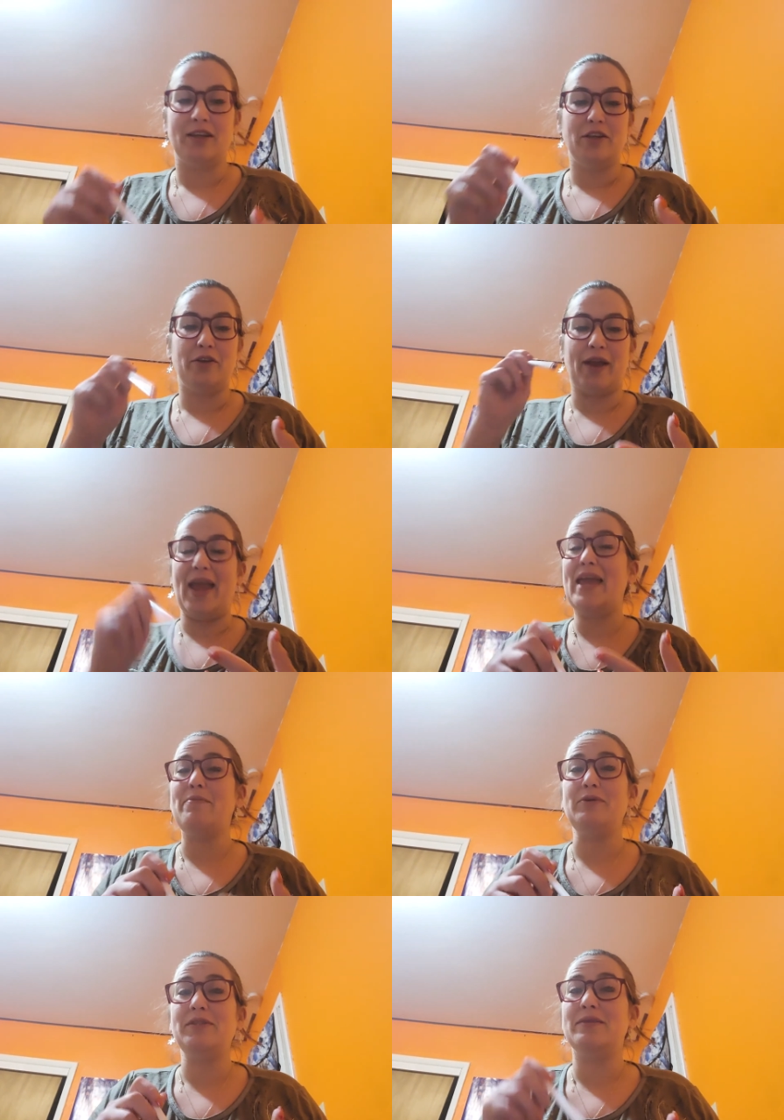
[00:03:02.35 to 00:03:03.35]
you're
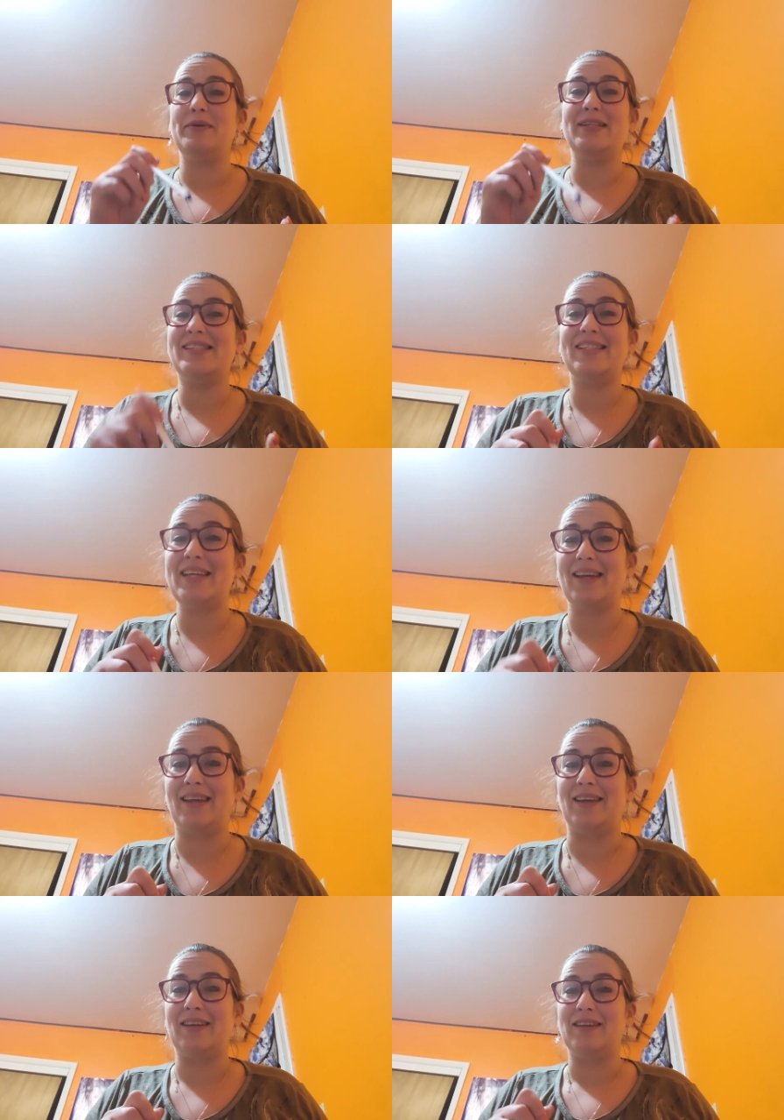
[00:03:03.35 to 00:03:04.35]
able to be
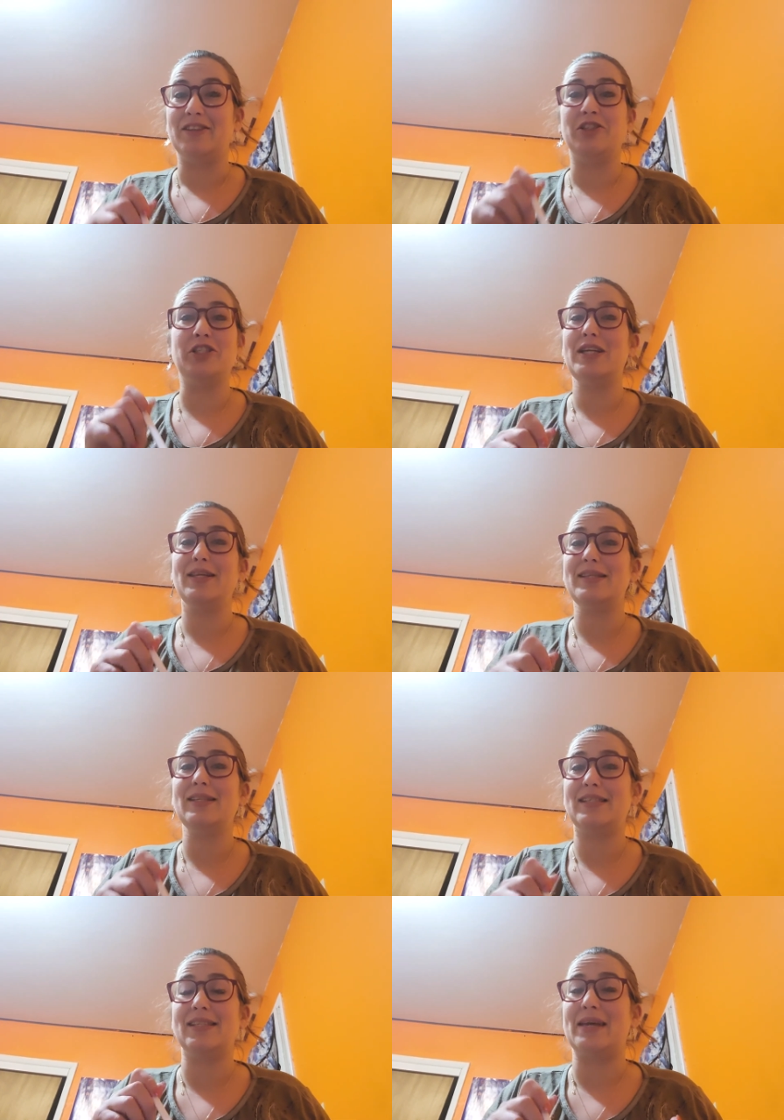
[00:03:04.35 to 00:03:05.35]
seen.
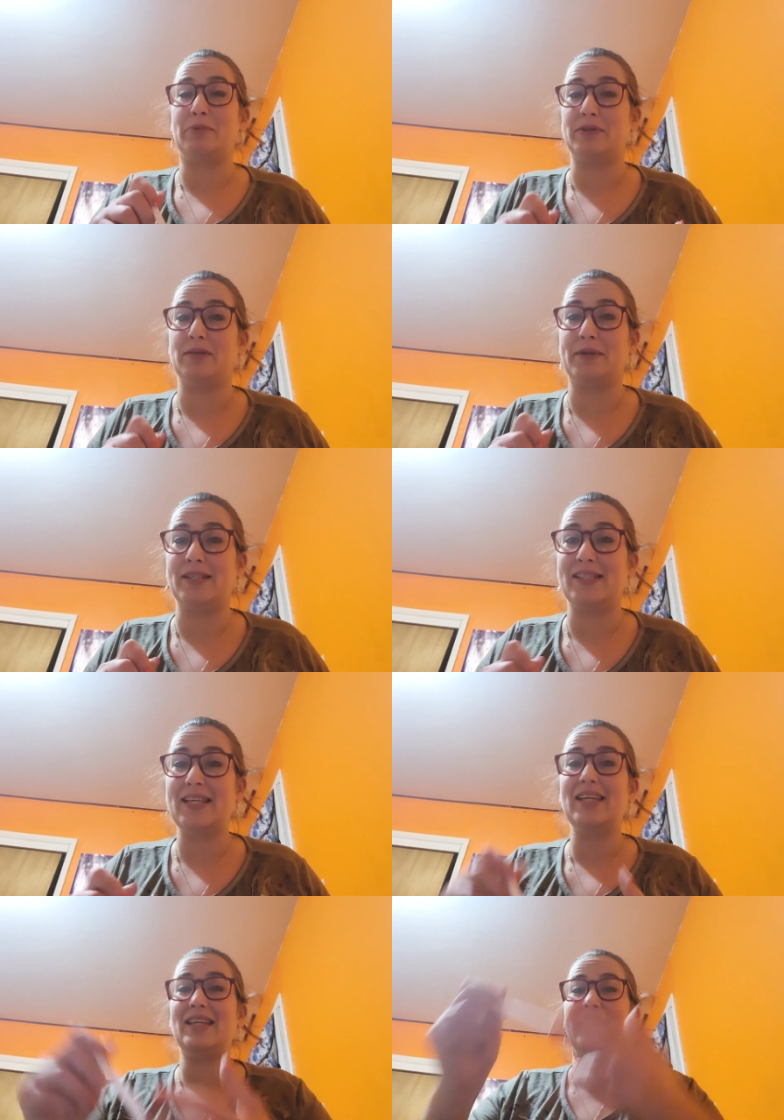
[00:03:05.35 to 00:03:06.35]
Jesus is able to be
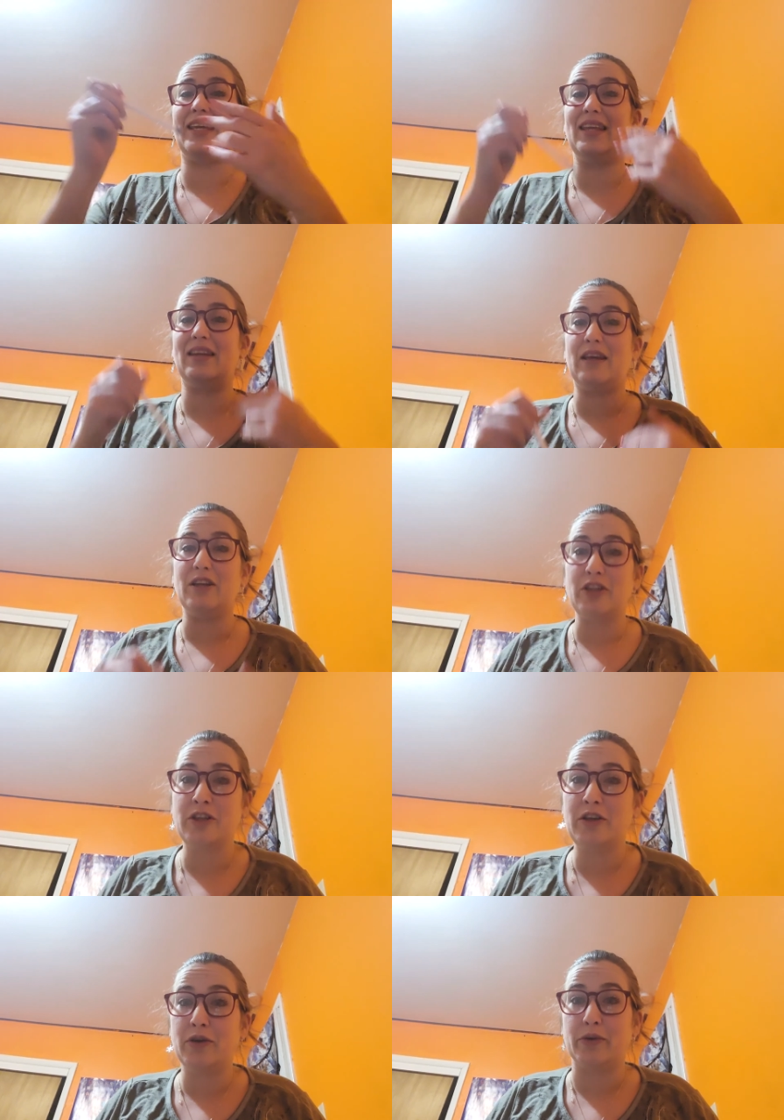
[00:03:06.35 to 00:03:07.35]
seen in
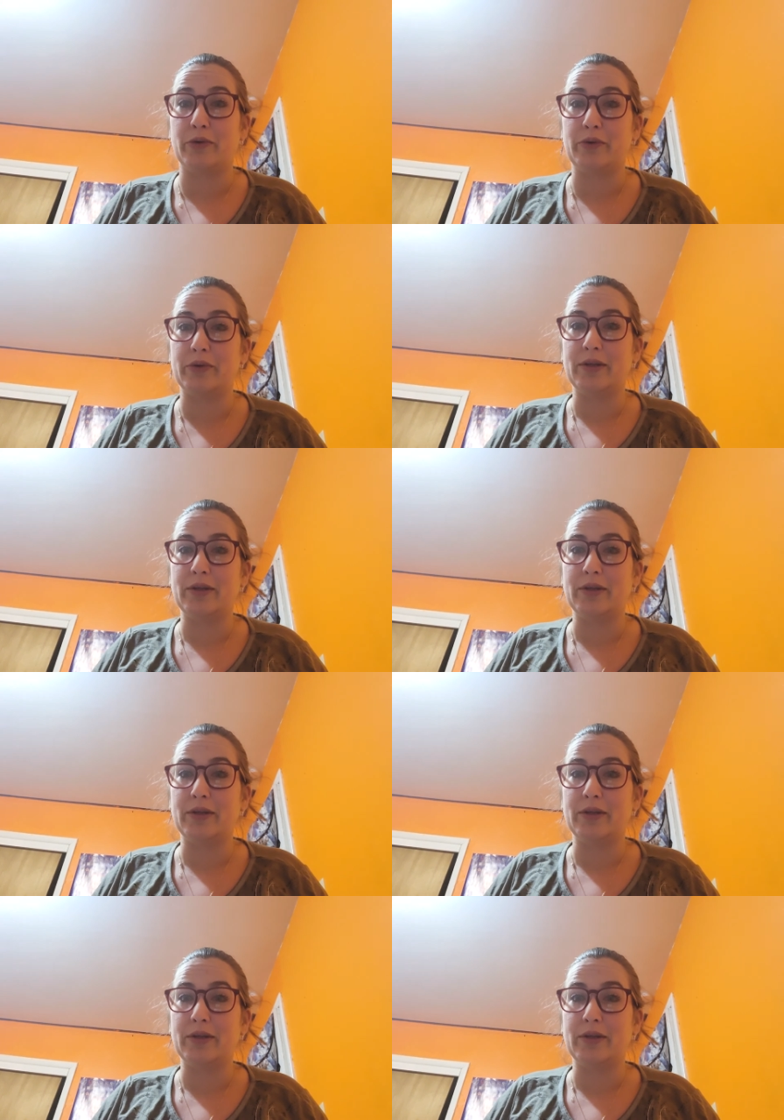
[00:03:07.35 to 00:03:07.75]
you.